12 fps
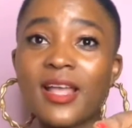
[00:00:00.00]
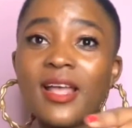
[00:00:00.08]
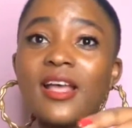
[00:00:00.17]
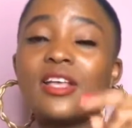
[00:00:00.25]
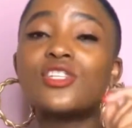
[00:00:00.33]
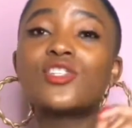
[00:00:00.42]

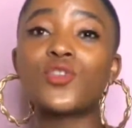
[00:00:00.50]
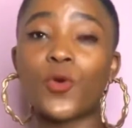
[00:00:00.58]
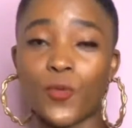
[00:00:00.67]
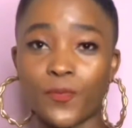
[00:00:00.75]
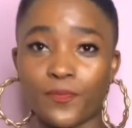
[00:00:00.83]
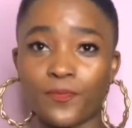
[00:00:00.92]
So
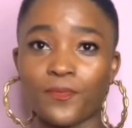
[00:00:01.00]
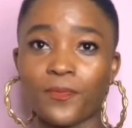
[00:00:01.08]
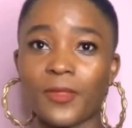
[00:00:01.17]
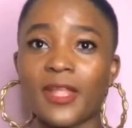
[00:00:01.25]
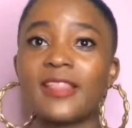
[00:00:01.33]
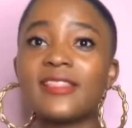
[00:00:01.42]

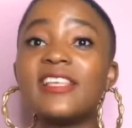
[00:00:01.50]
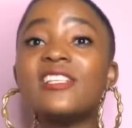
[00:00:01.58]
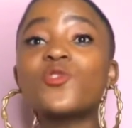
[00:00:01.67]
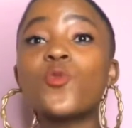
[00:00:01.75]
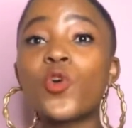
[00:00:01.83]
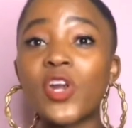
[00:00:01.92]
this
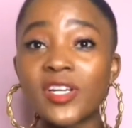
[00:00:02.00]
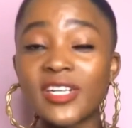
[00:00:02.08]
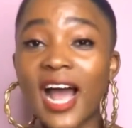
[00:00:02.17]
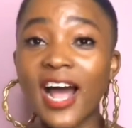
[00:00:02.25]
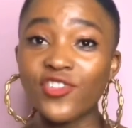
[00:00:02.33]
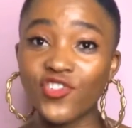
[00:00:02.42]
word
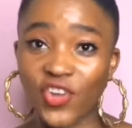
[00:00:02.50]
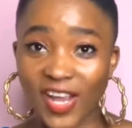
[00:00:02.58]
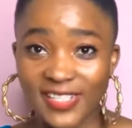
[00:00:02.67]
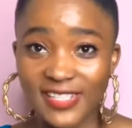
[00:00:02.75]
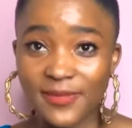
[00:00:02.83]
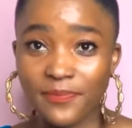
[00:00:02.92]

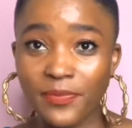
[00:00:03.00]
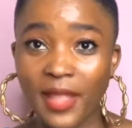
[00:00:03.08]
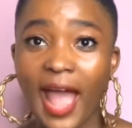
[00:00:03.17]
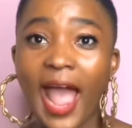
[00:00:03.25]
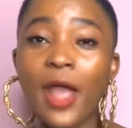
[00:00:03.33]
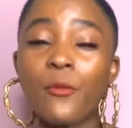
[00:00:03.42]
hanjadzi,
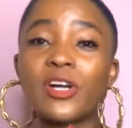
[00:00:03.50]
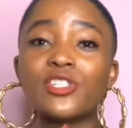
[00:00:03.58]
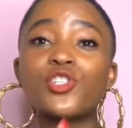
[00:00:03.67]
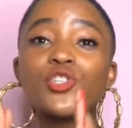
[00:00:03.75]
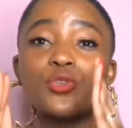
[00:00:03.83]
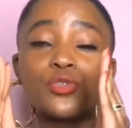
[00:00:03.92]
I want
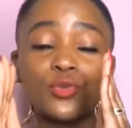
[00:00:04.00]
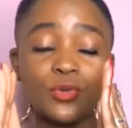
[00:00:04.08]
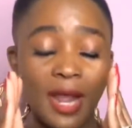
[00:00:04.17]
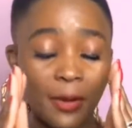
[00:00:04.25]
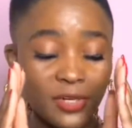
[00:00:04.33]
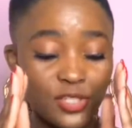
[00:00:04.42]

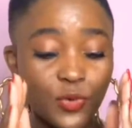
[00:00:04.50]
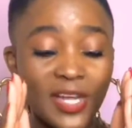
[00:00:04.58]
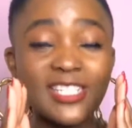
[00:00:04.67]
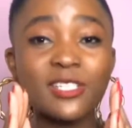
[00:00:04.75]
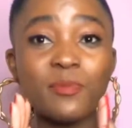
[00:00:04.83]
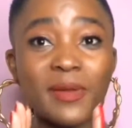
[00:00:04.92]
to
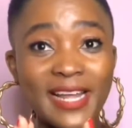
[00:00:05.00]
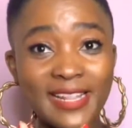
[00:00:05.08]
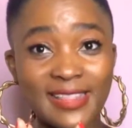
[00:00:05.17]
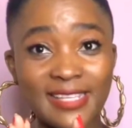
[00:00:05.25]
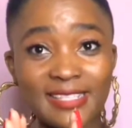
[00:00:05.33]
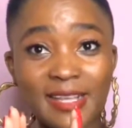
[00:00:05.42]
explain
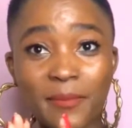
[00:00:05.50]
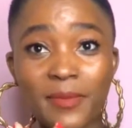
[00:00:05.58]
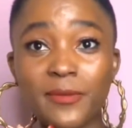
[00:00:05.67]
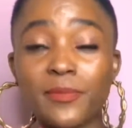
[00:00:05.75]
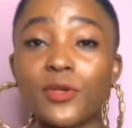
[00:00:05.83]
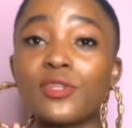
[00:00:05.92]
this a bit
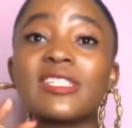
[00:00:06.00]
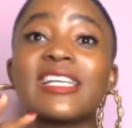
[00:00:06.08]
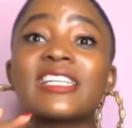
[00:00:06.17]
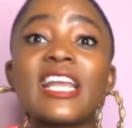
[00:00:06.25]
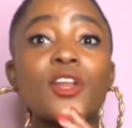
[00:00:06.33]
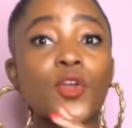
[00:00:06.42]
because it
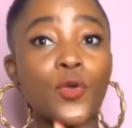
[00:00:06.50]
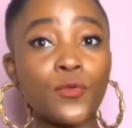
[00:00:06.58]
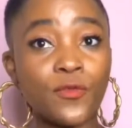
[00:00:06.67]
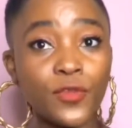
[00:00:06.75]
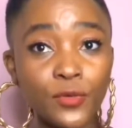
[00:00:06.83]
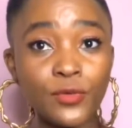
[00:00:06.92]
can
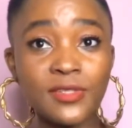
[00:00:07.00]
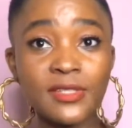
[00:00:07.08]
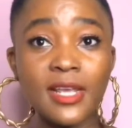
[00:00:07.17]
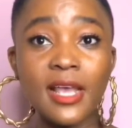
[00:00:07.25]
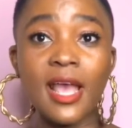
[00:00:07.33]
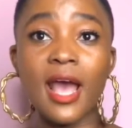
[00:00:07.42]
confuse
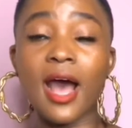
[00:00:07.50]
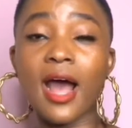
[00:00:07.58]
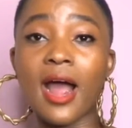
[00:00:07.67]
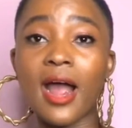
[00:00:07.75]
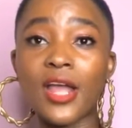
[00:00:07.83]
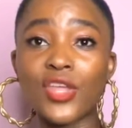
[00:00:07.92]

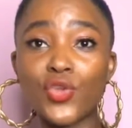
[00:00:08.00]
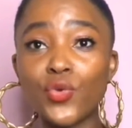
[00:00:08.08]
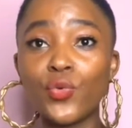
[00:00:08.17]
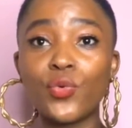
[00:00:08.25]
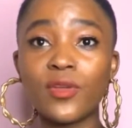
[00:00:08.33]
you